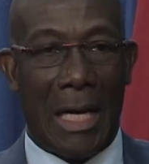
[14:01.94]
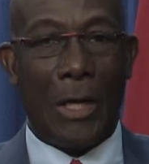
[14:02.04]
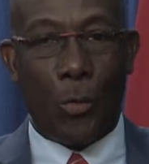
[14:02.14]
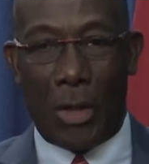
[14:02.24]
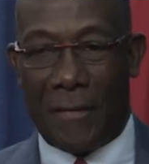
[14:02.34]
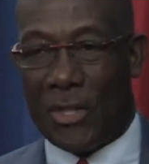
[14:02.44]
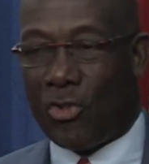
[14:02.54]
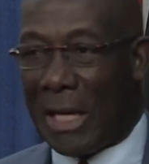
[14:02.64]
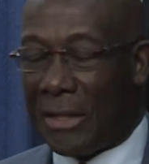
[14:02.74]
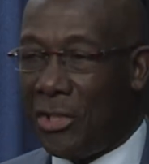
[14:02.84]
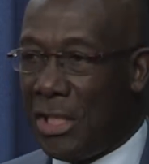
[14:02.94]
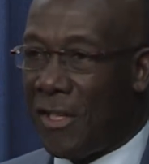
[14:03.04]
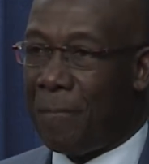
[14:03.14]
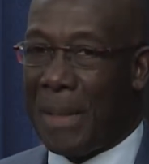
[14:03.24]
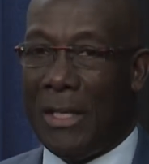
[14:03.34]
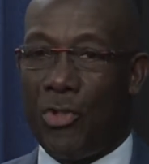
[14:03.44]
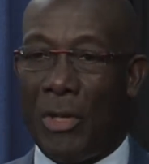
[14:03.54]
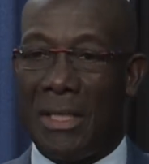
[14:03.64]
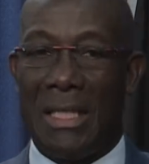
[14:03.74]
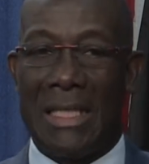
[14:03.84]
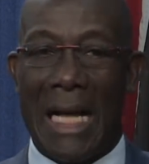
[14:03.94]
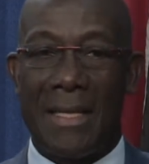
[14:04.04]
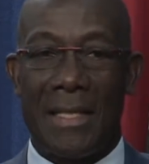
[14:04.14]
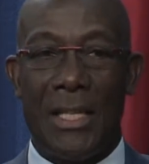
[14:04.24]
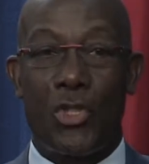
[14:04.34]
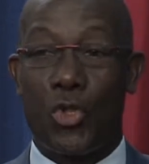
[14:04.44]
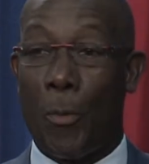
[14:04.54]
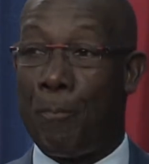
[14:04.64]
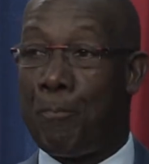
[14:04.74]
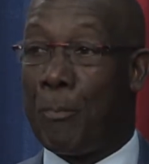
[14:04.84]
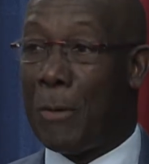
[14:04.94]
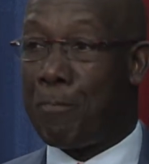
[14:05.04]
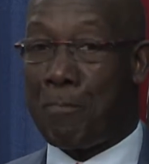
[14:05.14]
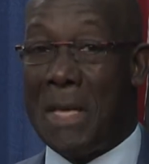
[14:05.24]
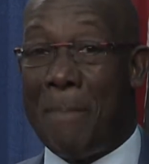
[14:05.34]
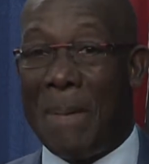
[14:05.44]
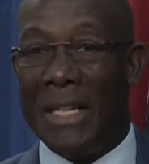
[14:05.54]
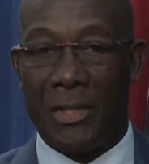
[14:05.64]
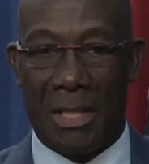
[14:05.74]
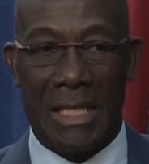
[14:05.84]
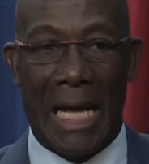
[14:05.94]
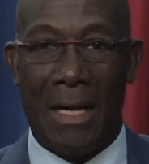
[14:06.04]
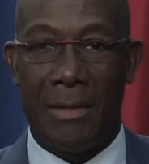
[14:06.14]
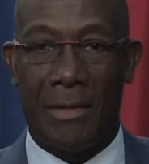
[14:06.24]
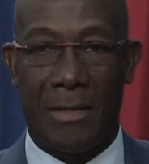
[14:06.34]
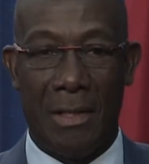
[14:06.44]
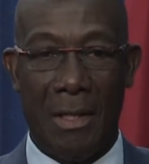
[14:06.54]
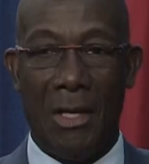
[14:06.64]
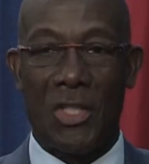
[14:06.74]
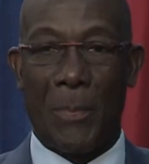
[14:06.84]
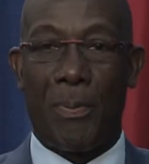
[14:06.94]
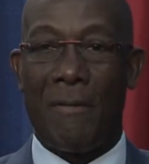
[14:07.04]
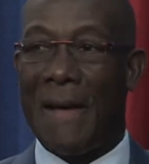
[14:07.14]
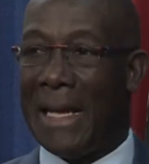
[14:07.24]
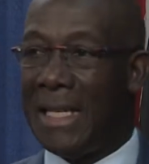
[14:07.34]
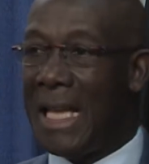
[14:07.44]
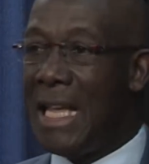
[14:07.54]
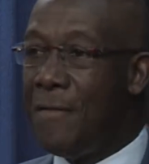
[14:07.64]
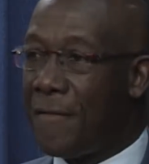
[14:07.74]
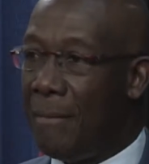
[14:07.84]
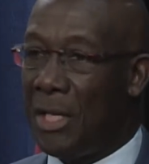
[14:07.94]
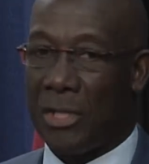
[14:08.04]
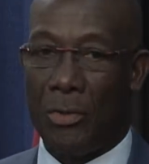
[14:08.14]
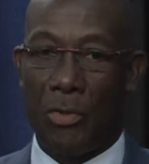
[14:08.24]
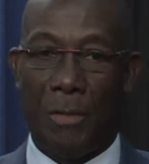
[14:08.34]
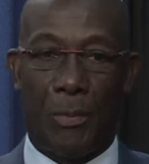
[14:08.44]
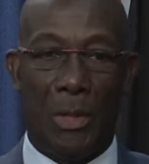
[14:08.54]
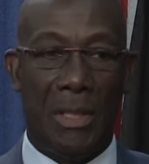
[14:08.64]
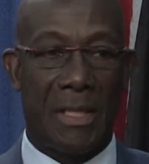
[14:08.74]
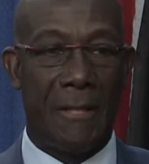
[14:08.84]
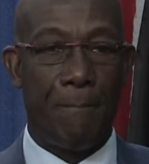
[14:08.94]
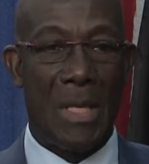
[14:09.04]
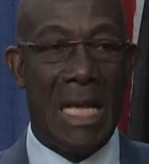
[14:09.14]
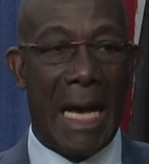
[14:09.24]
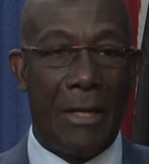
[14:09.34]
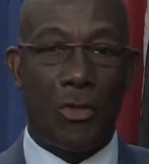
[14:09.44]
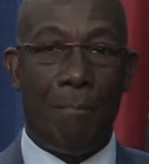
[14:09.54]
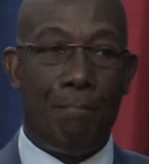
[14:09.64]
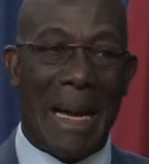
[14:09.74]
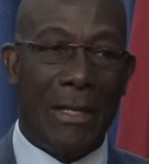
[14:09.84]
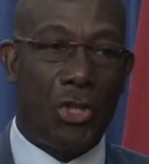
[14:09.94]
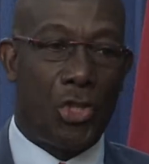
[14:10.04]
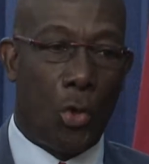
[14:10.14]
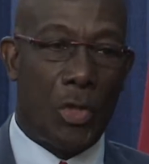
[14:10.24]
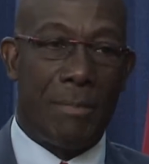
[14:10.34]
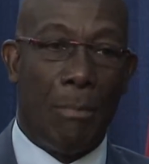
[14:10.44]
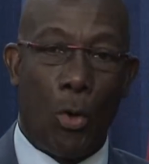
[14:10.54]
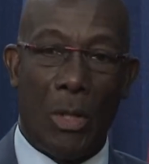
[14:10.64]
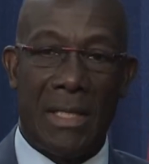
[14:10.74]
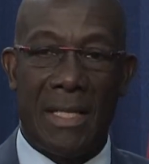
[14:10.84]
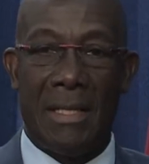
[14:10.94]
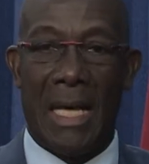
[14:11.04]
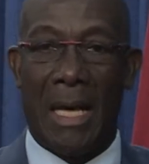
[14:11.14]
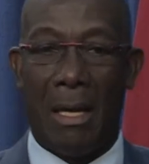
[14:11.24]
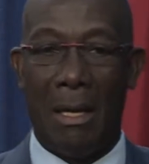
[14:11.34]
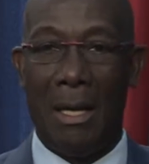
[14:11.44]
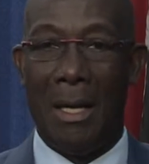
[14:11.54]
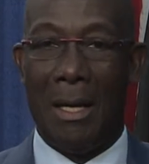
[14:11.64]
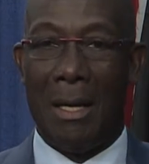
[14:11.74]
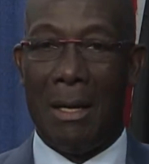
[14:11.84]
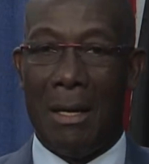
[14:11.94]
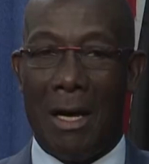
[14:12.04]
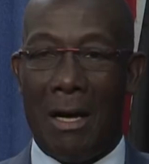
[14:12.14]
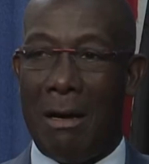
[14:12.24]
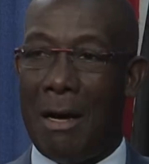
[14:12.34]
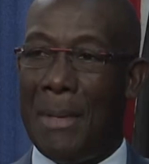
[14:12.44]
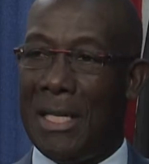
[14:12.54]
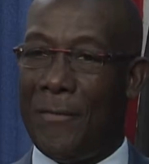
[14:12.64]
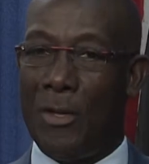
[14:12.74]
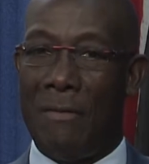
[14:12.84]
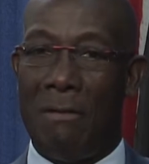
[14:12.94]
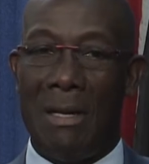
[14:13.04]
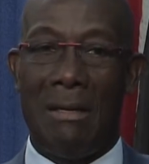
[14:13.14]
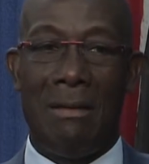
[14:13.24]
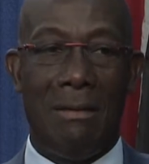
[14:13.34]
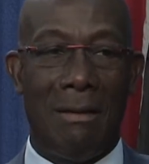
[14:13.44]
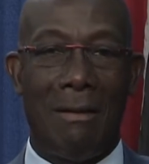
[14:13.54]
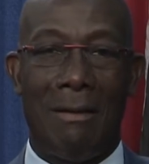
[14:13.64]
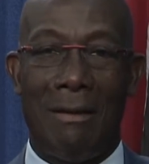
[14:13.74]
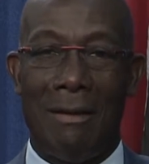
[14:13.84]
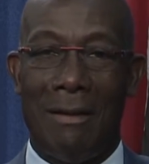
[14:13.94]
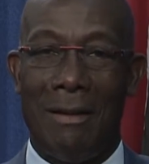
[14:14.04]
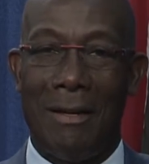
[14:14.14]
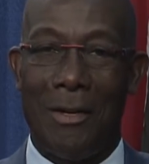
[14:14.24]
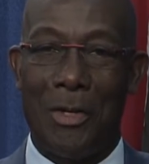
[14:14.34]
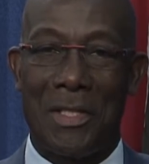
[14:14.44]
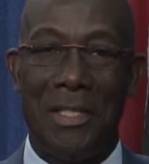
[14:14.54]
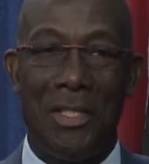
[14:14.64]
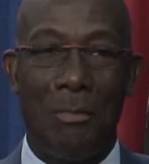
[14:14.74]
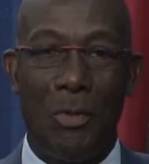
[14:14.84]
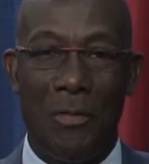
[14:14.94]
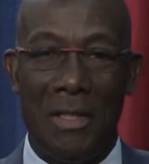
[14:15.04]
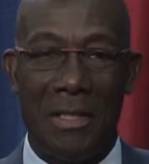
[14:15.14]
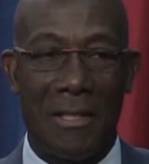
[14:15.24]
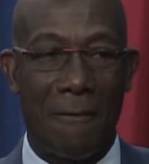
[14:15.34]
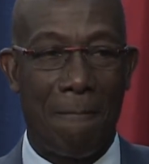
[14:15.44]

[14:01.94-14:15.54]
And one of the strategies of penetrating gangs is to put people into the gangs, to provide information to the police, and to manage those moles in there. How many of you ever read or seen the movies?